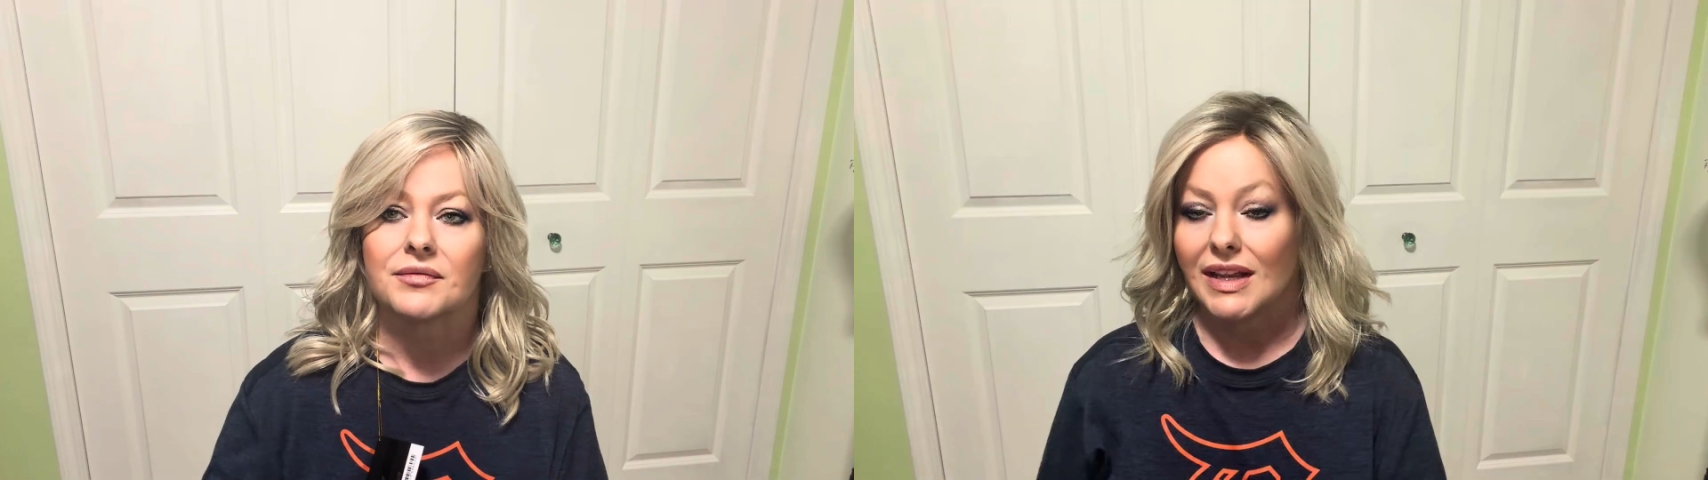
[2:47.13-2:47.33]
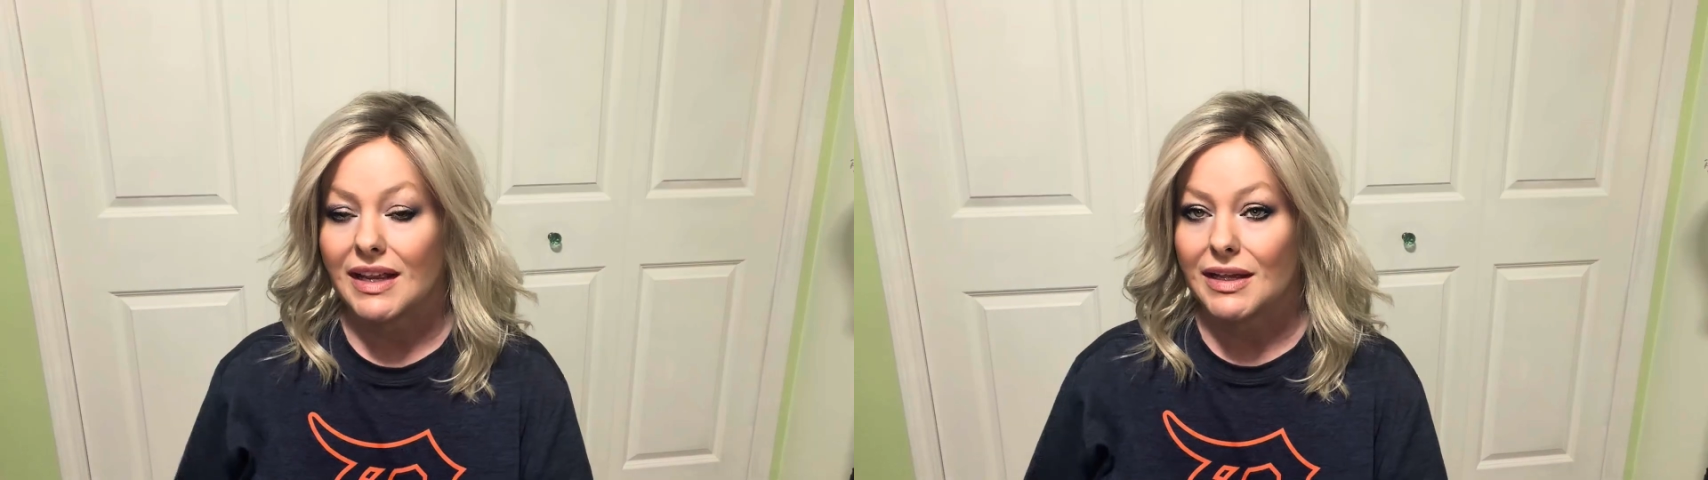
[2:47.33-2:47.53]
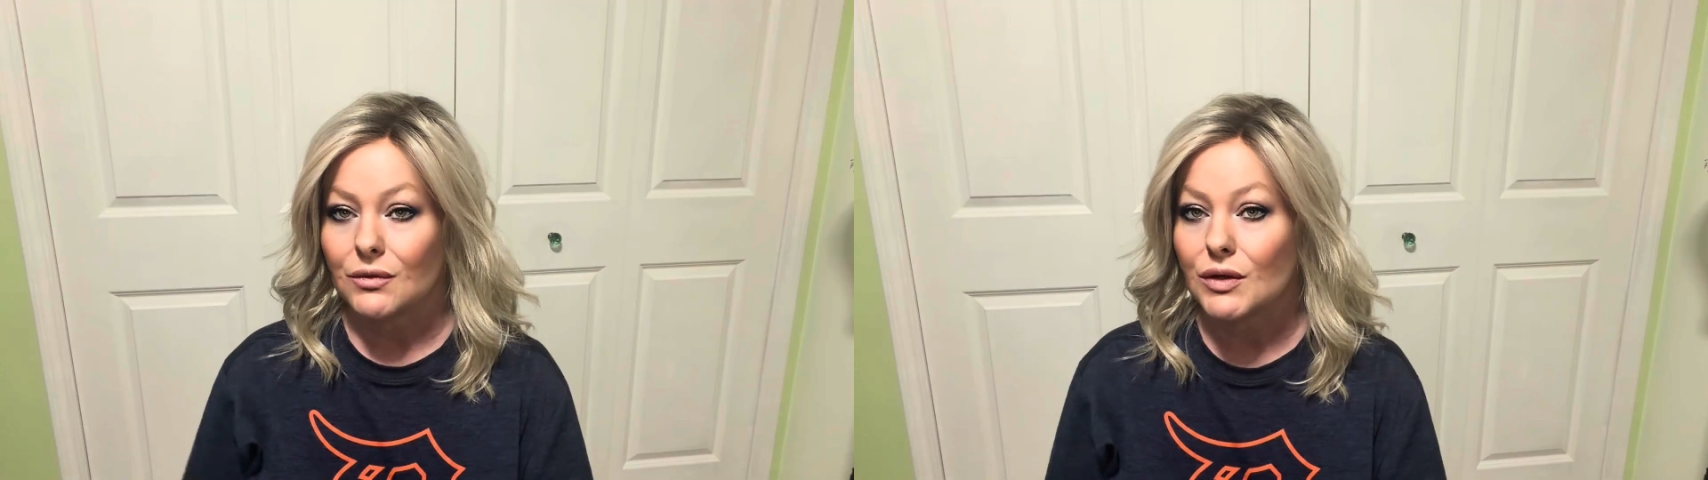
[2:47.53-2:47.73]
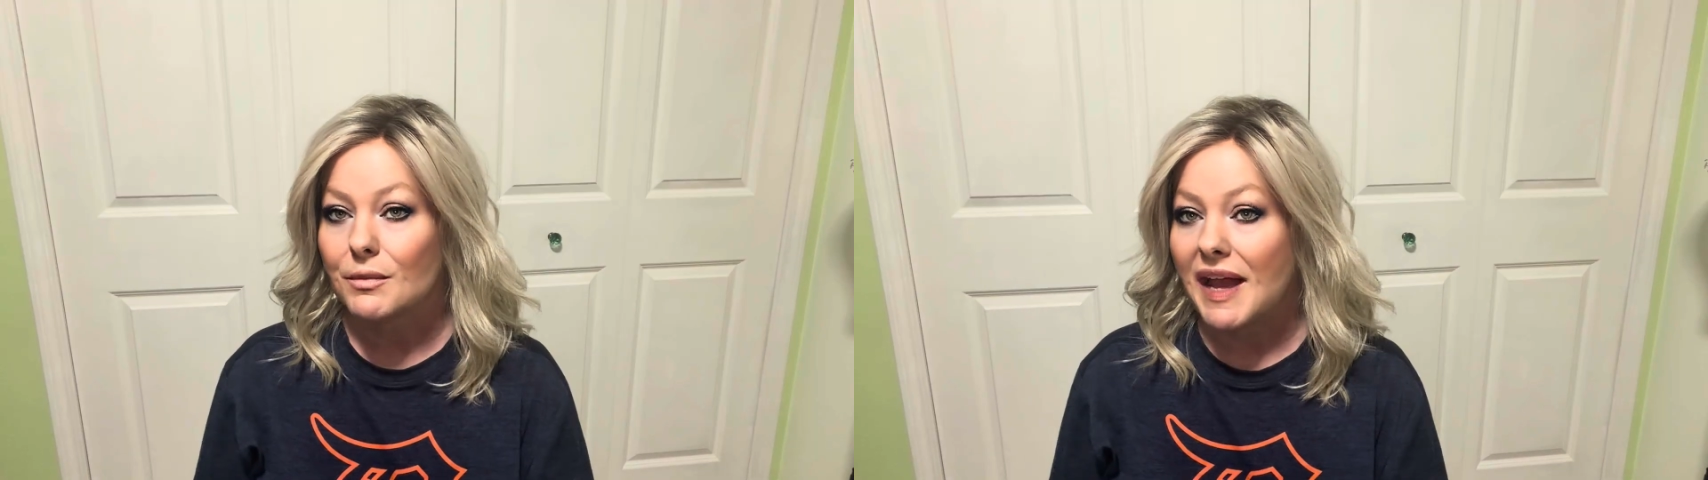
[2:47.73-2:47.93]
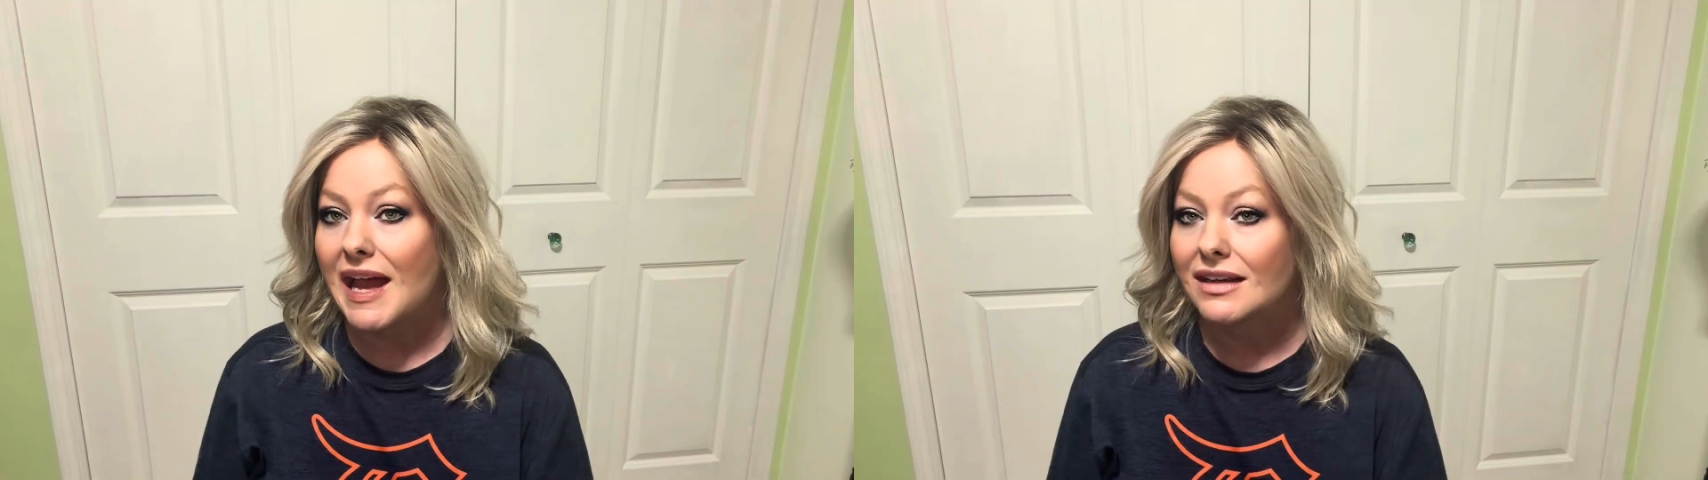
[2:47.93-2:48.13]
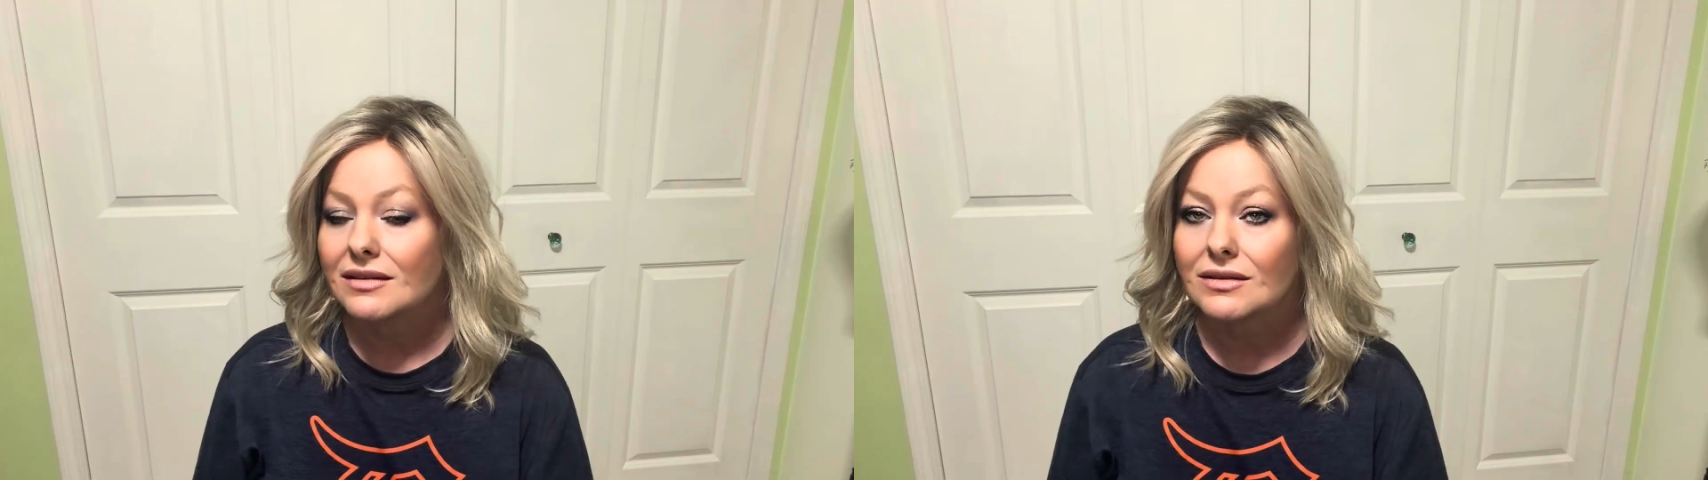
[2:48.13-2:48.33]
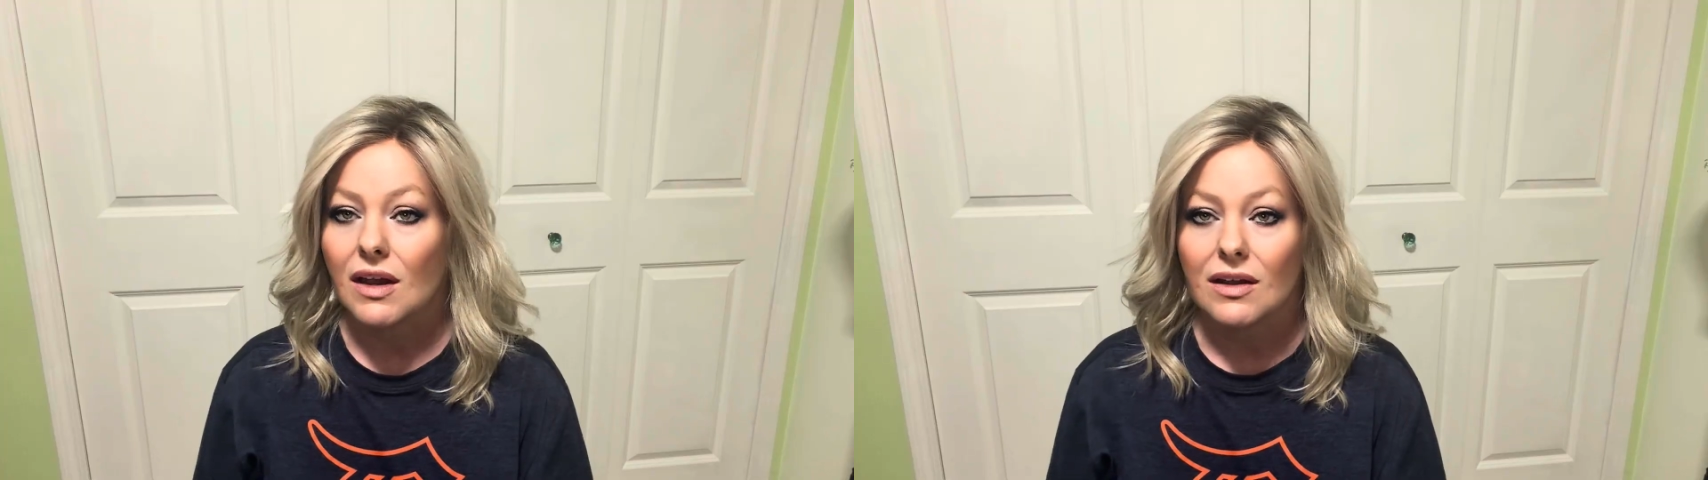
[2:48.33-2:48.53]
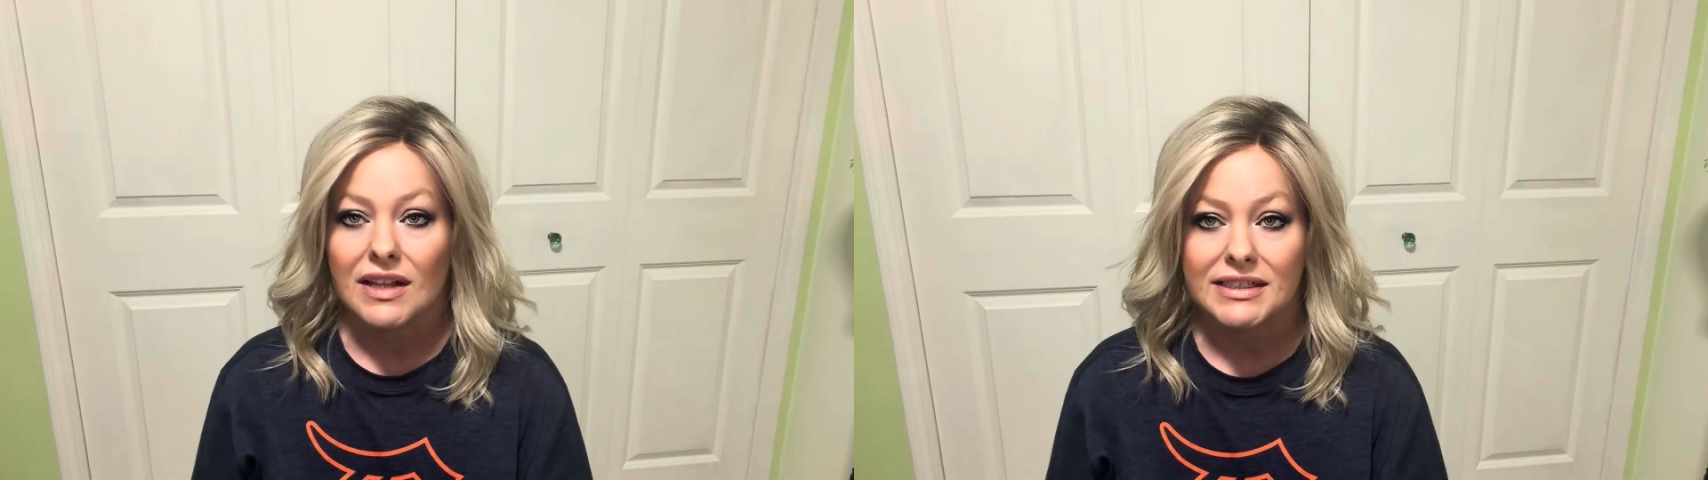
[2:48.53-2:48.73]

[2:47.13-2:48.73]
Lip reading: And we're back. All I